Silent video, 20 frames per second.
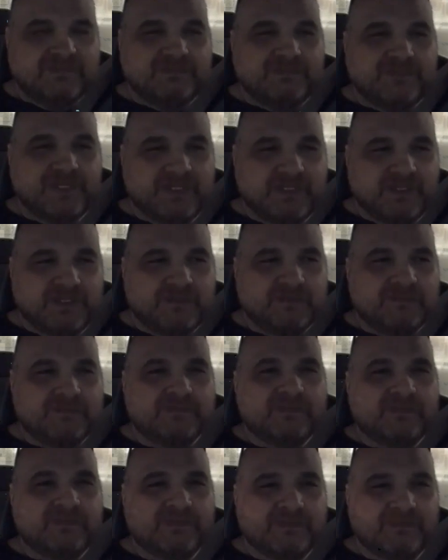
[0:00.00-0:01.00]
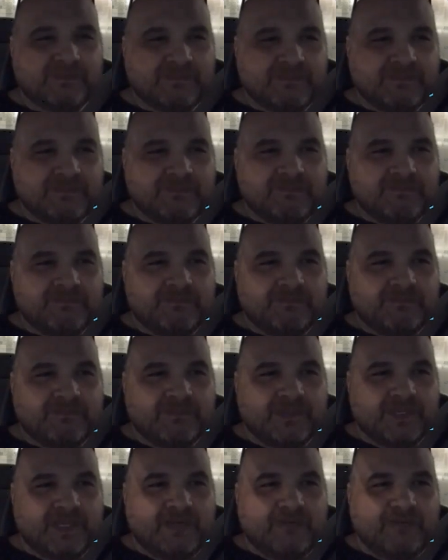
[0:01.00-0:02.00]
but um
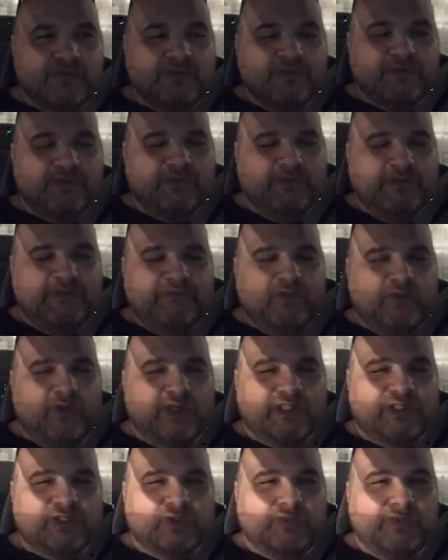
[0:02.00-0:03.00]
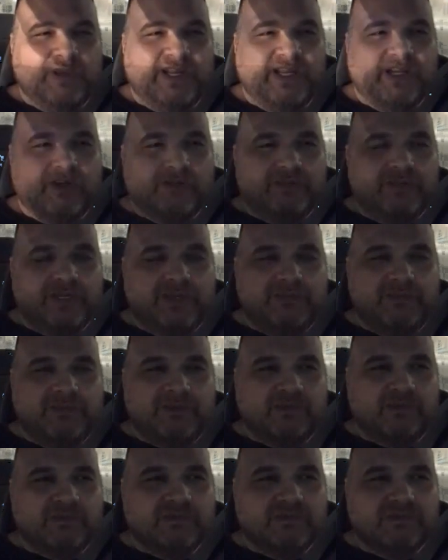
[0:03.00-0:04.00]
yeah we, we we've lost too many good people